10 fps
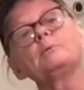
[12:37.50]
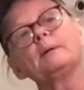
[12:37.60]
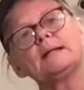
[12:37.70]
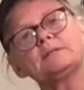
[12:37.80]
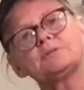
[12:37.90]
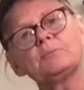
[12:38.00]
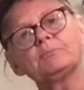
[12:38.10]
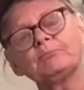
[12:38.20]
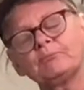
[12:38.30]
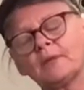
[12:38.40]
base.
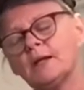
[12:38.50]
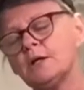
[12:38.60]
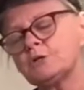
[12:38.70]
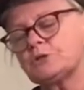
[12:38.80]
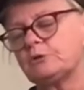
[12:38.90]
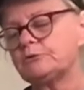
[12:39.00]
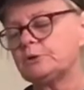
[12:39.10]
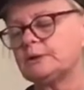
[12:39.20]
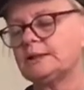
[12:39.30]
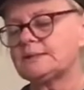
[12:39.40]
So if you
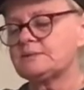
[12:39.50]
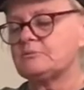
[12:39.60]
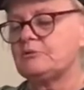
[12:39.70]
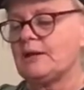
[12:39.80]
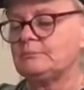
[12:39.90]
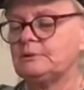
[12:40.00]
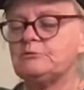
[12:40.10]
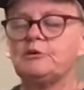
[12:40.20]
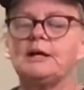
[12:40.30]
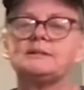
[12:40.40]
can let some family,
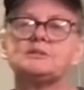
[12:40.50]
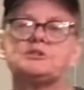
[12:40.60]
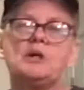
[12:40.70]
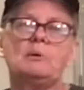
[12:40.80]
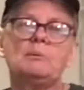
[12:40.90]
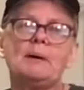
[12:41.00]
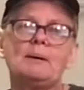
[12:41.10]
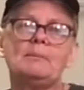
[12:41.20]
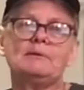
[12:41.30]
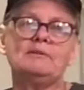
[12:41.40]
friends know
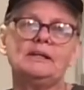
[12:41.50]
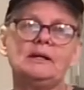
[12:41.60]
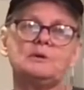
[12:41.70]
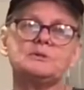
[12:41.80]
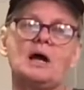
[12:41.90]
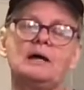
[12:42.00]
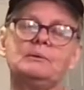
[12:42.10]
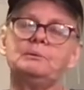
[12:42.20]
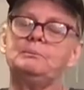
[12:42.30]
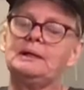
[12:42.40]
about my videos, it
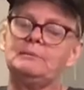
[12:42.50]
would be,